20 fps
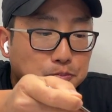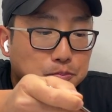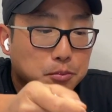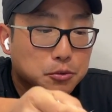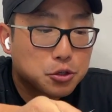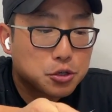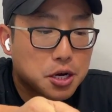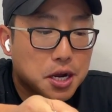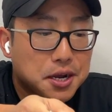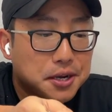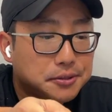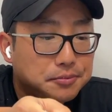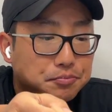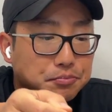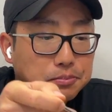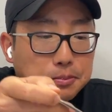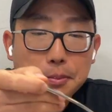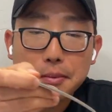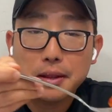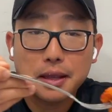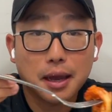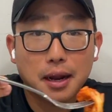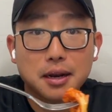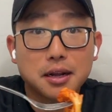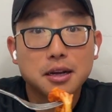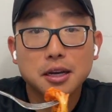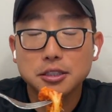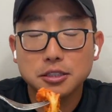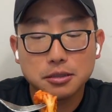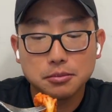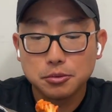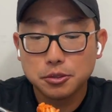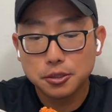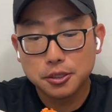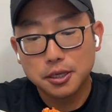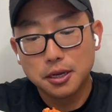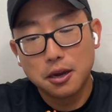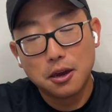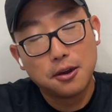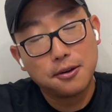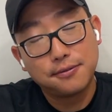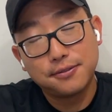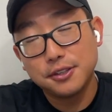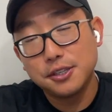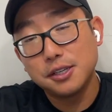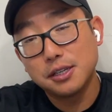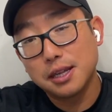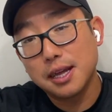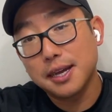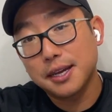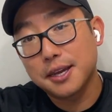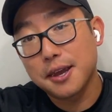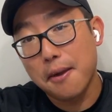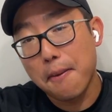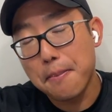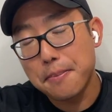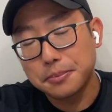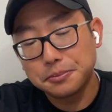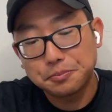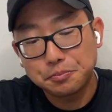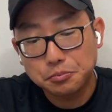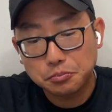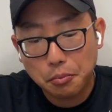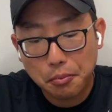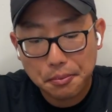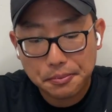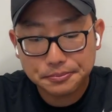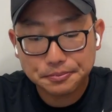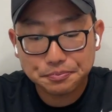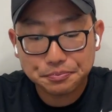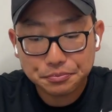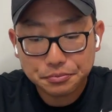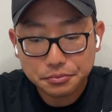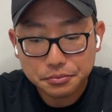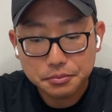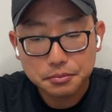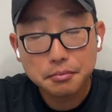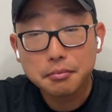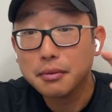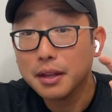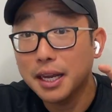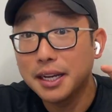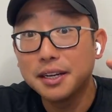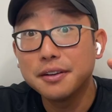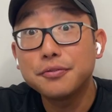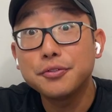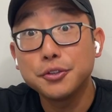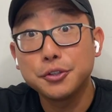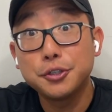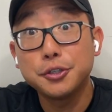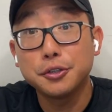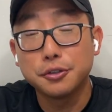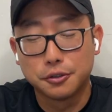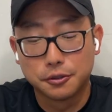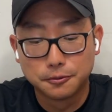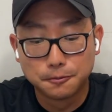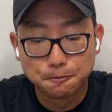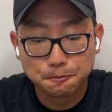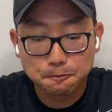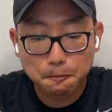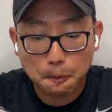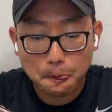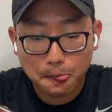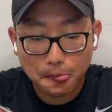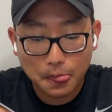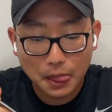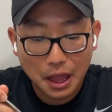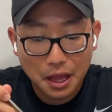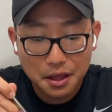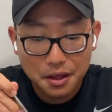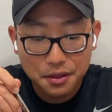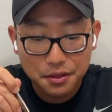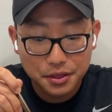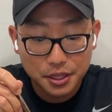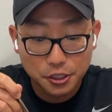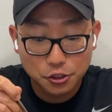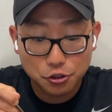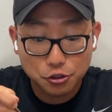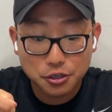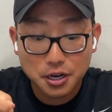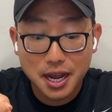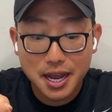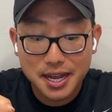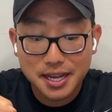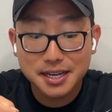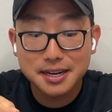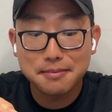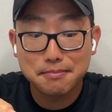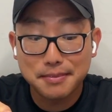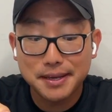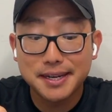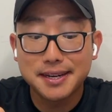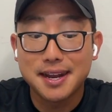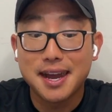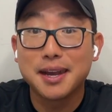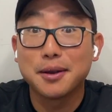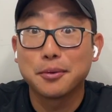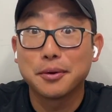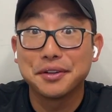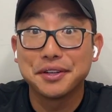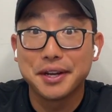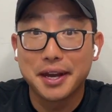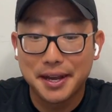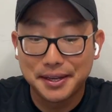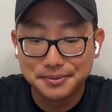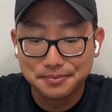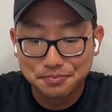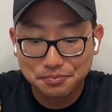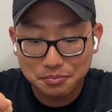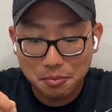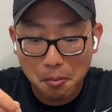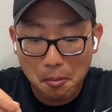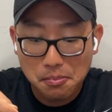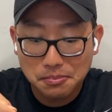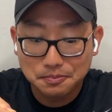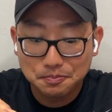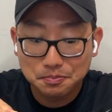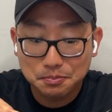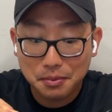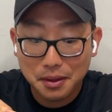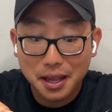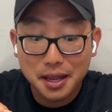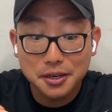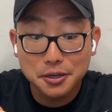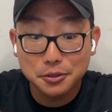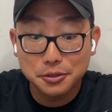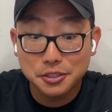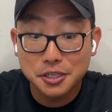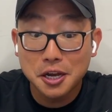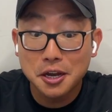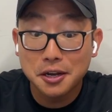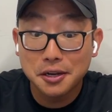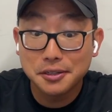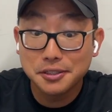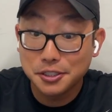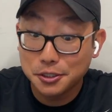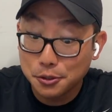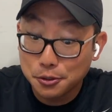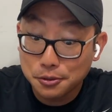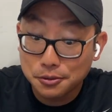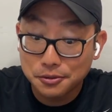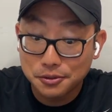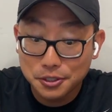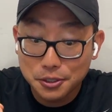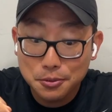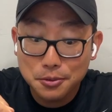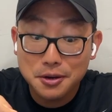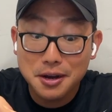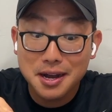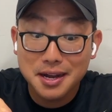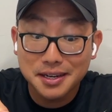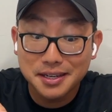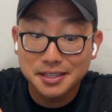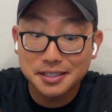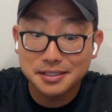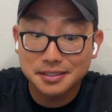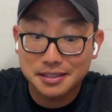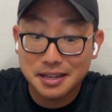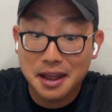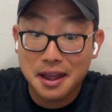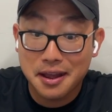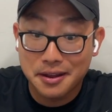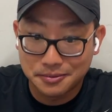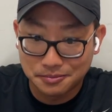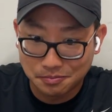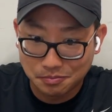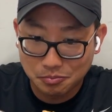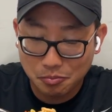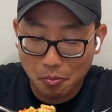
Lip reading: Try it, get accustomed to it. Hopefully you like it. And if you do, then try it at midnight one night, and you will understand